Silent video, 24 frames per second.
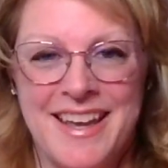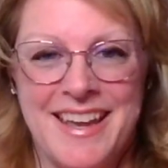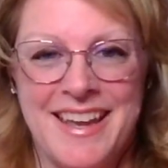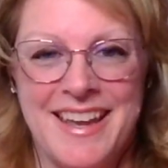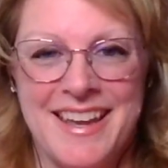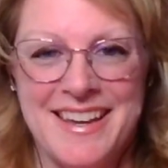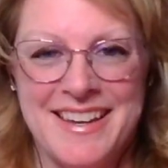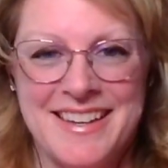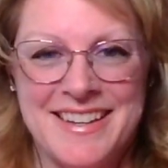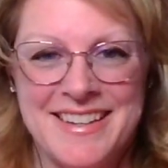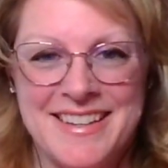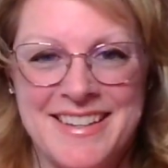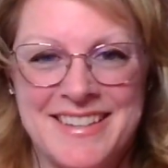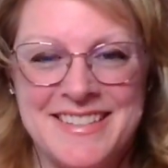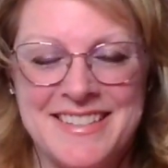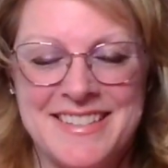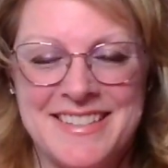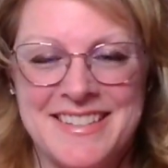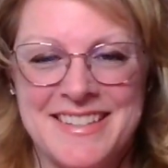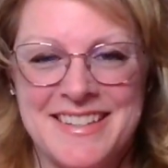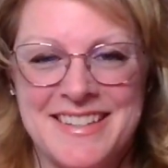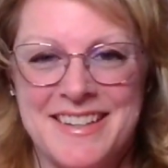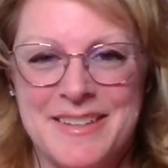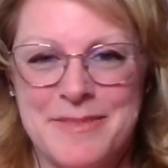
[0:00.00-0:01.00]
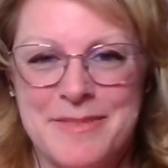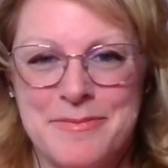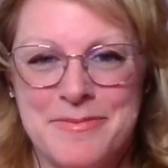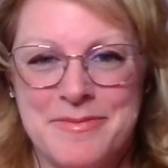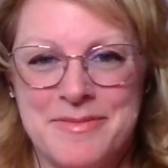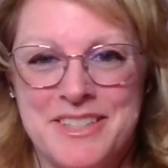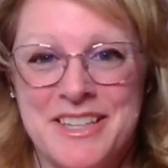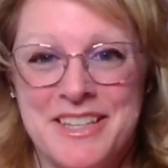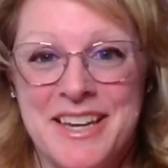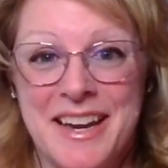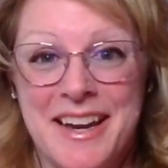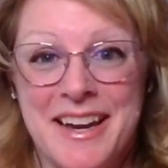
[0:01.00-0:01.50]
And um,
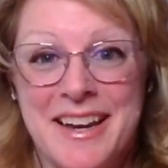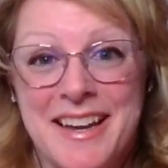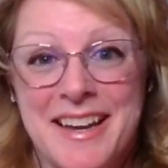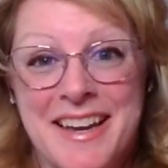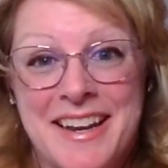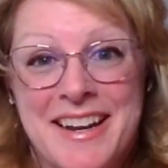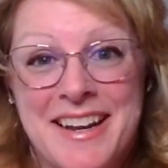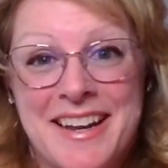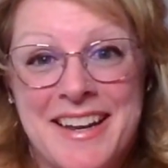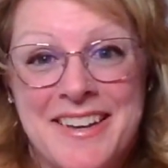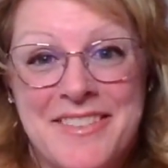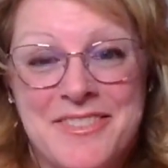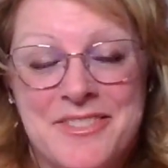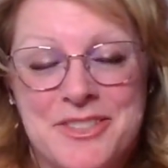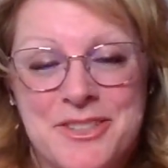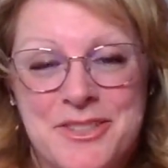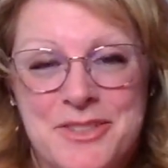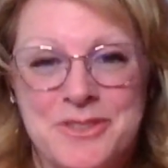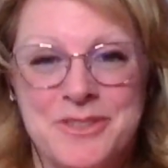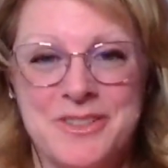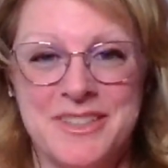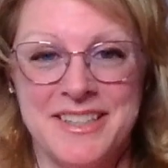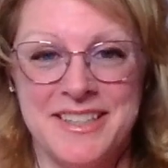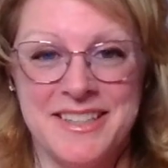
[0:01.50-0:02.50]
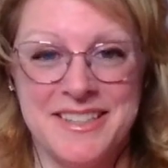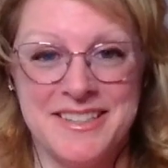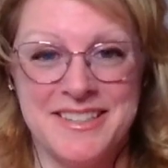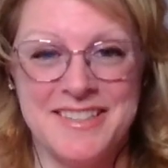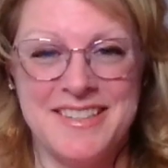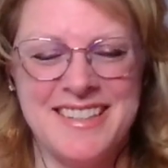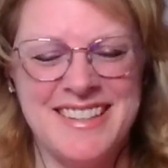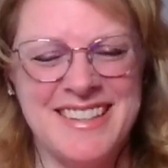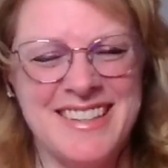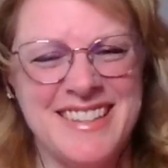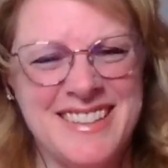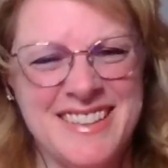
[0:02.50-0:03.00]
you ha- kind of have to.
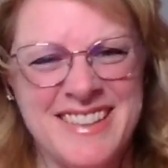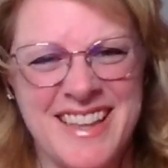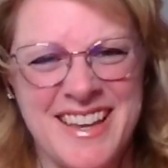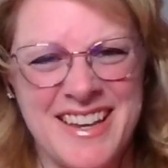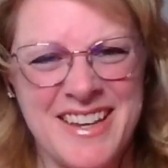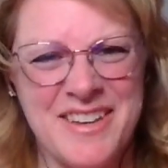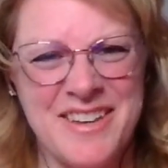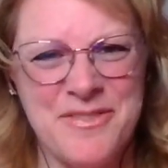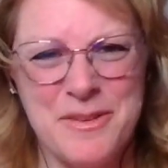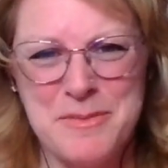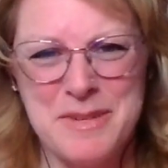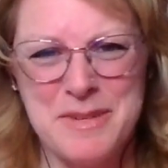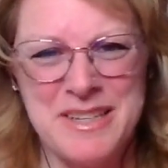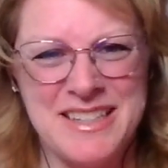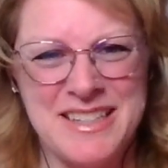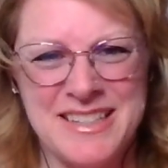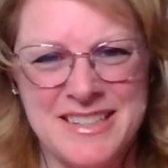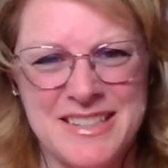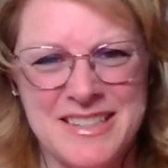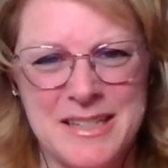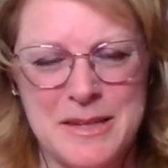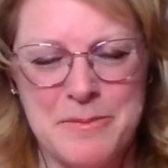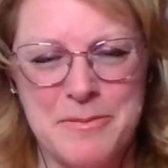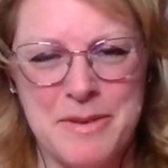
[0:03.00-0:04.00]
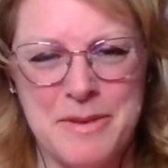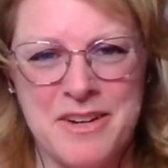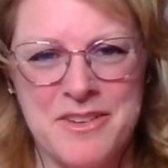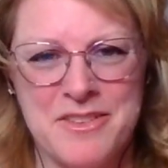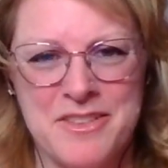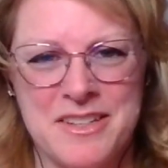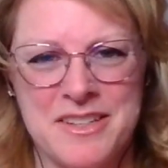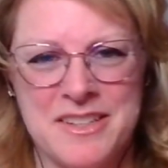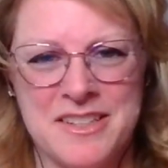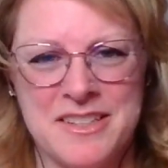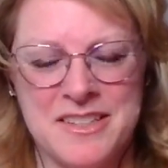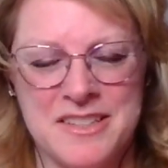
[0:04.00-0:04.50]
And in life, I mean, isn't it better
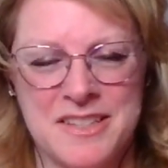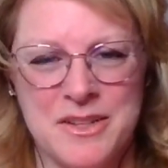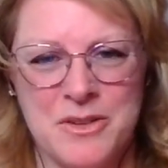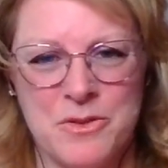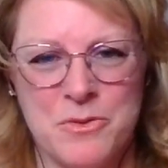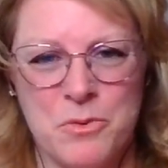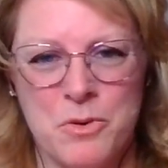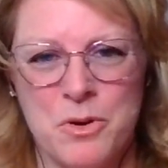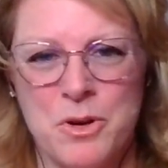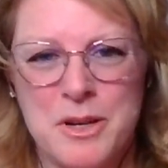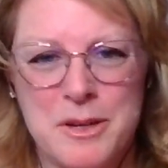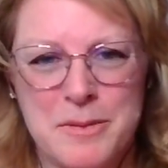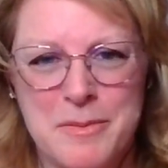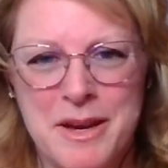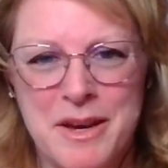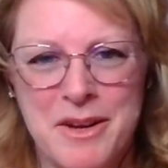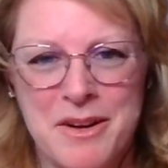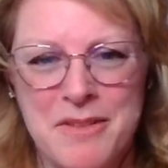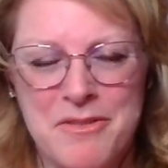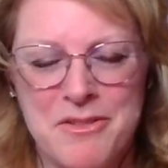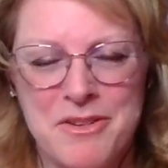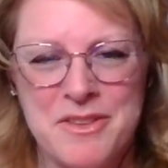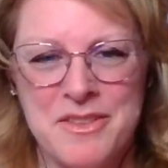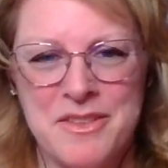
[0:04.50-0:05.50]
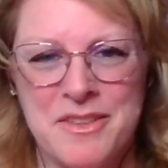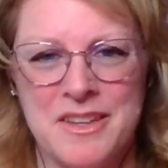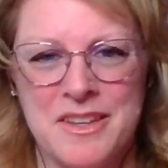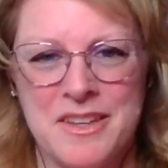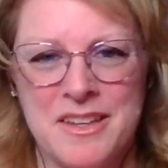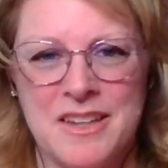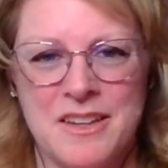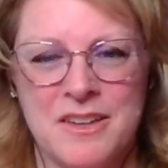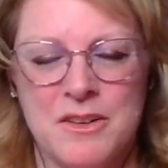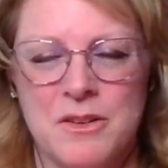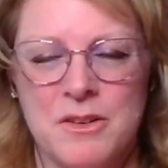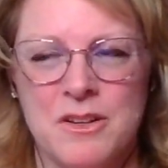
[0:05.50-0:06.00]
than to sit and worry about everything
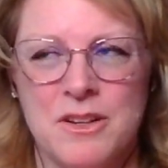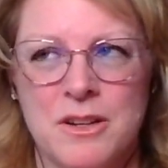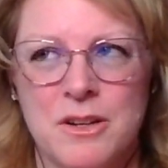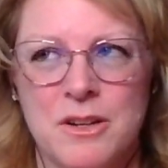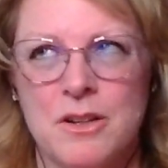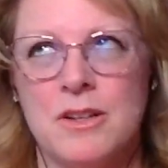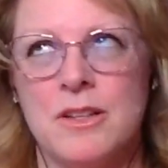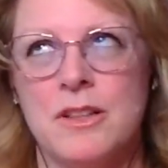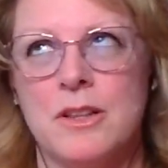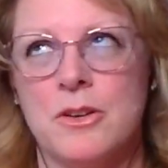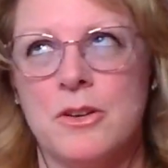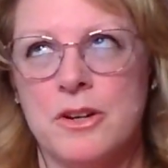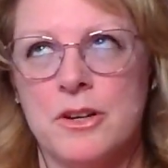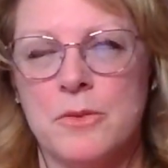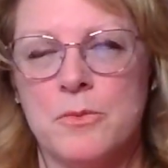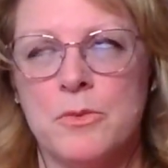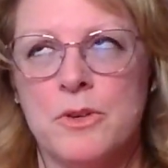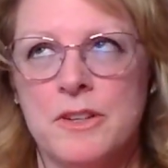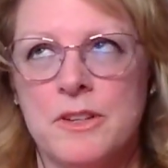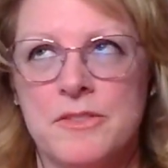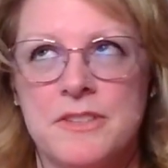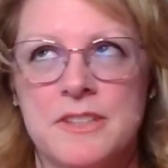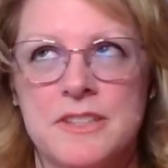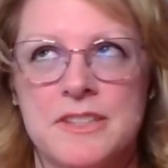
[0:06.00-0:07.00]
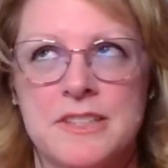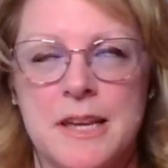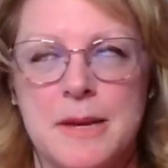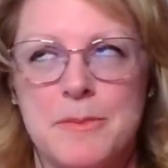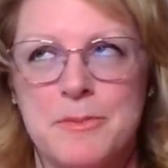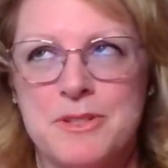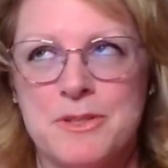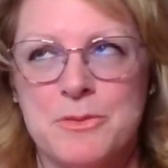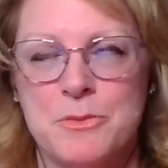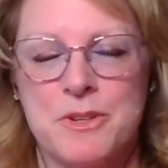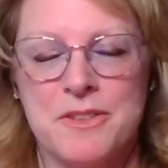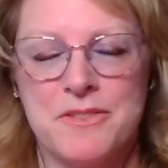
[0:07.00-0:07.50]
and go, oh, Lord, what if this
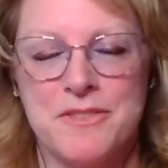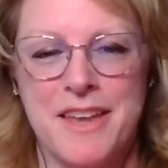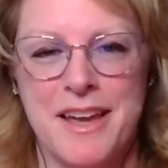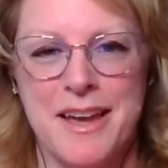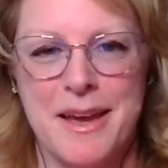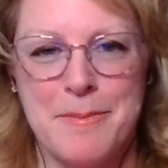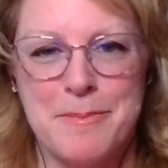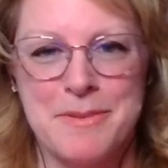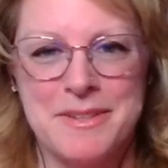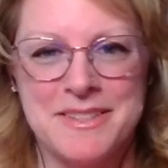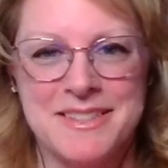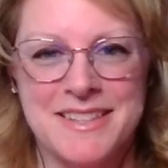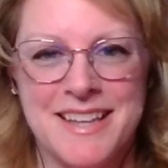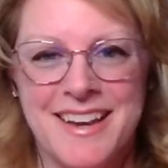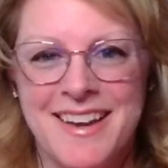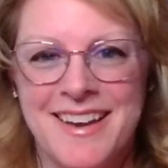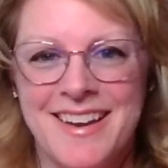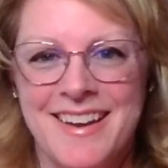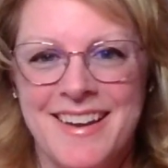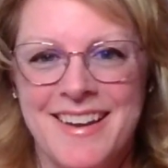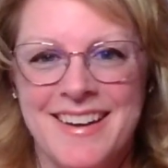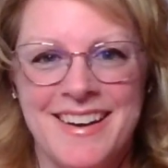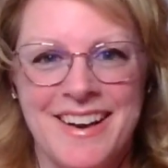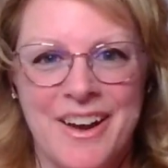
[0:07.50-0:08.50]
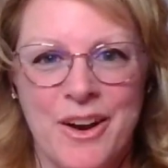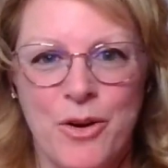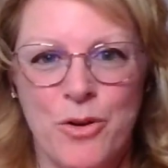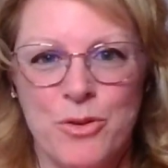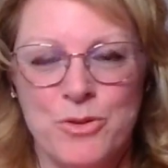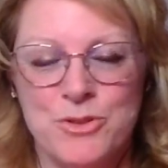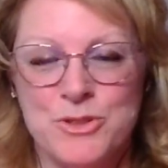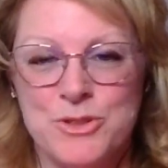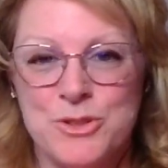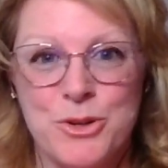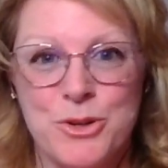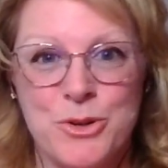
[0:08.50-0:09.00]
happens? What if that happens? No,
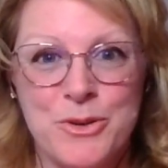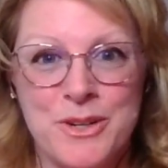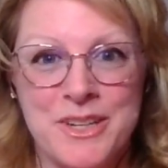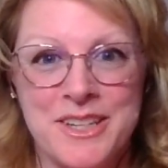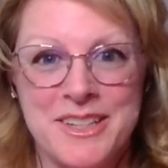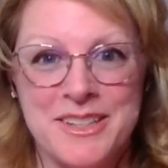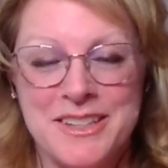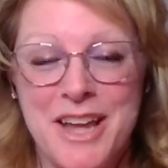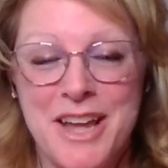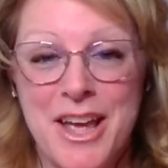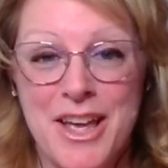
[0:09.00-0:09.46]
screw it.